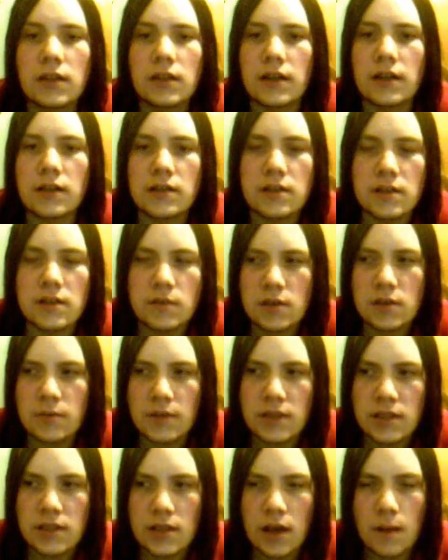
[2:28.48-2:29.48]
Now there seems to
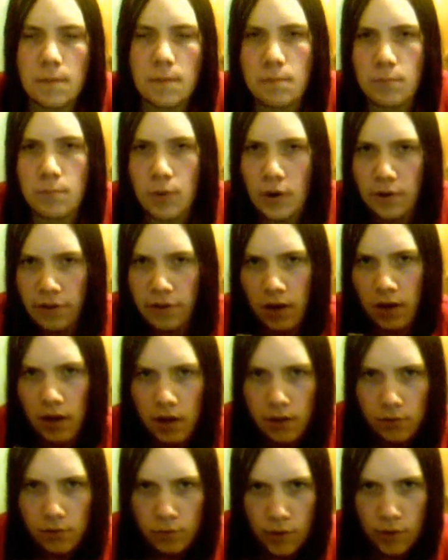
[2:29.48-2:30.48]
be some
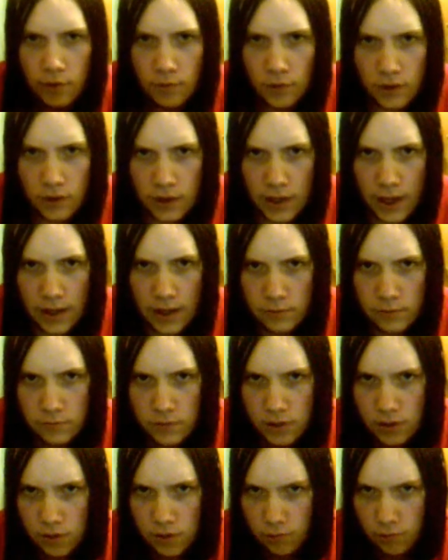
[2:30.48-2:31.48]
bother with what
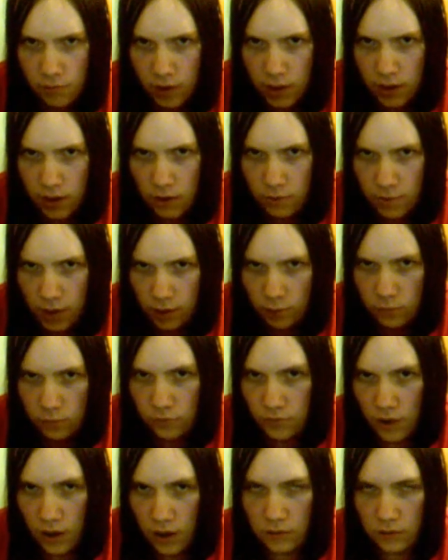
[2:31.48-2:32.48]
games my Nomad will
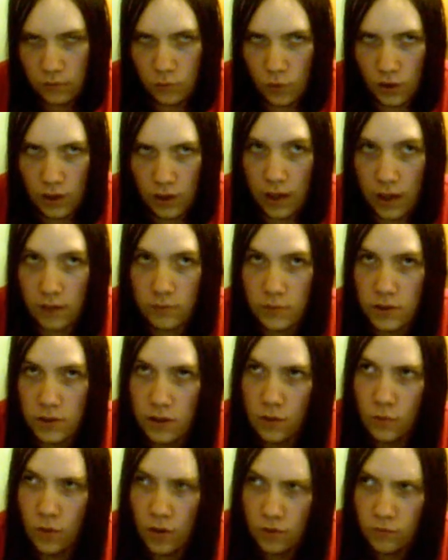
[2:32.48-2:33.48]
run and what games
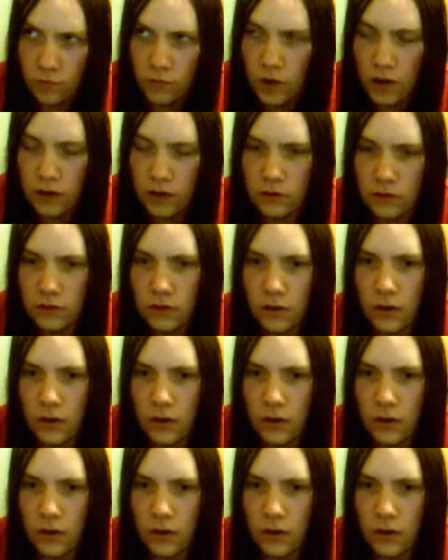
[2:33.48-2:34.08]
it won't run.